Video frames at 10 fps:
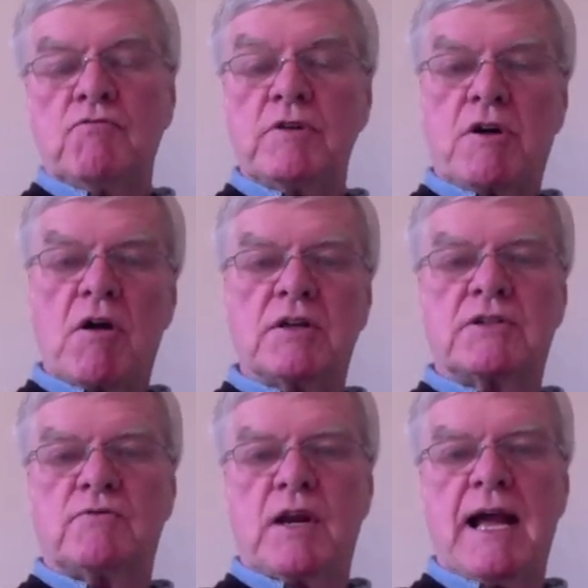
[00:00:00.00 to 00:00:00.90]

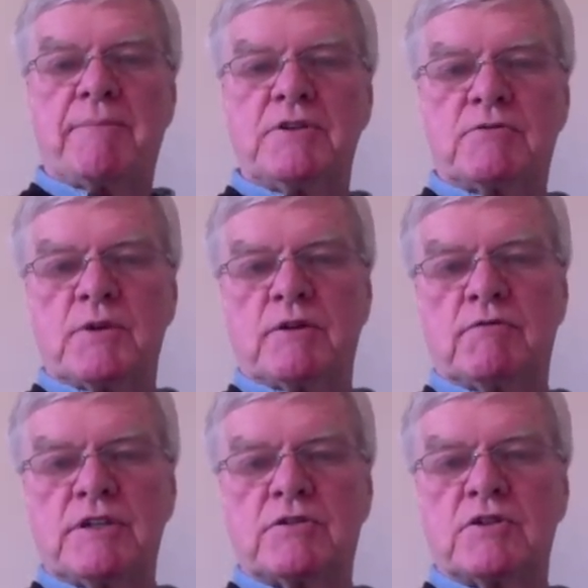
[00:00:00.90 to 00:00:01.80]
regardless of what happens with the
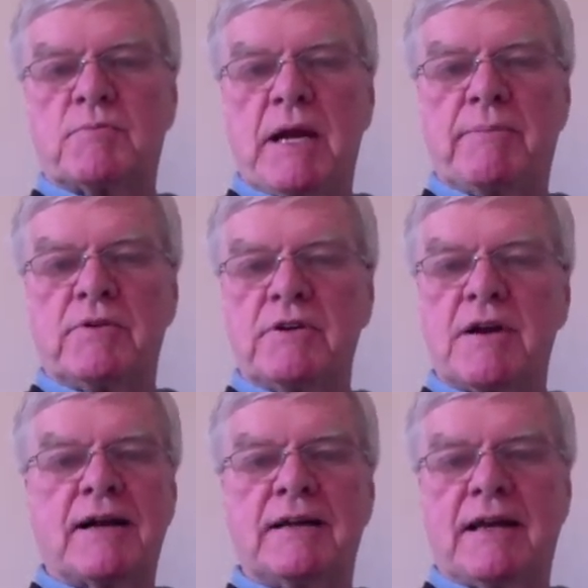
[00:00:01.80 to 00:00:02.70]
research paper, you're
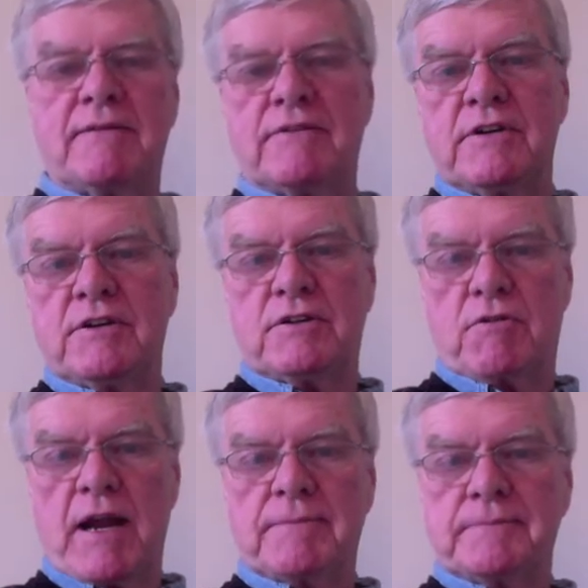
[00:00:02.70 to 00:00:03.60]
not going to get a very good
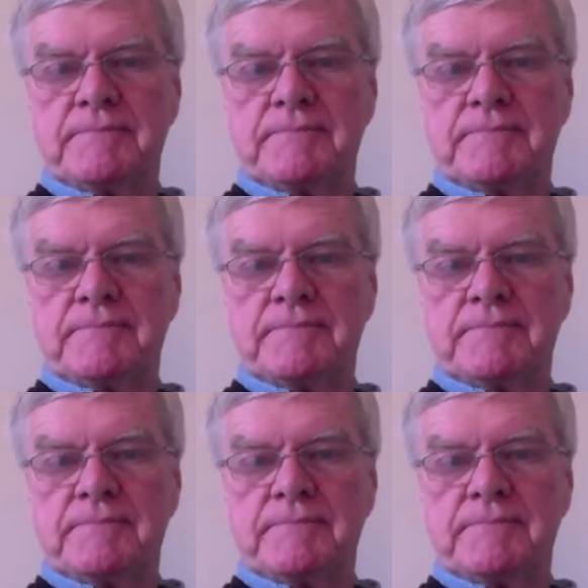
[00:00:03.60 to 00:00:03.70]
grade.